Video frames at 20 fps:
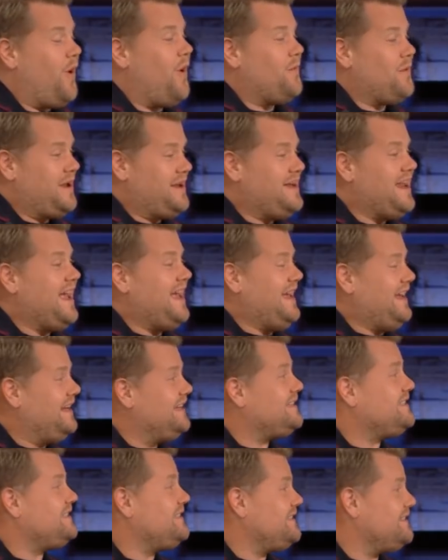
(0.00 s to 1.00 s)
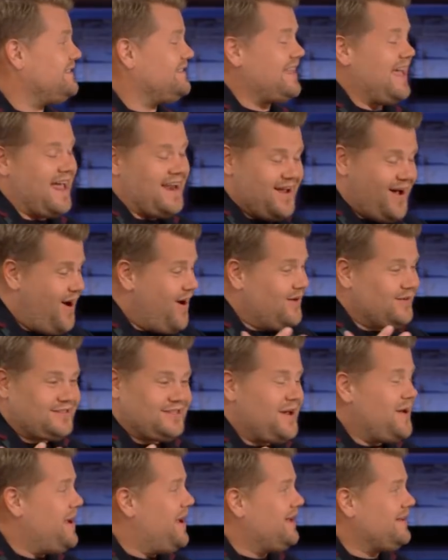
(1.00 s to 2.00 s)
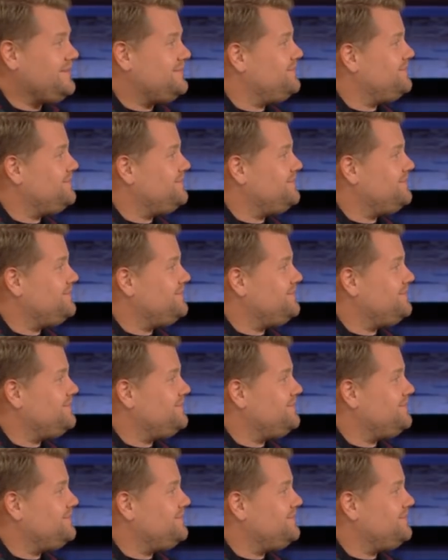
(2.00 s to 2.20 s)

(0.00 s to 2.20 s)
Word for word: what we need, then I'll do it.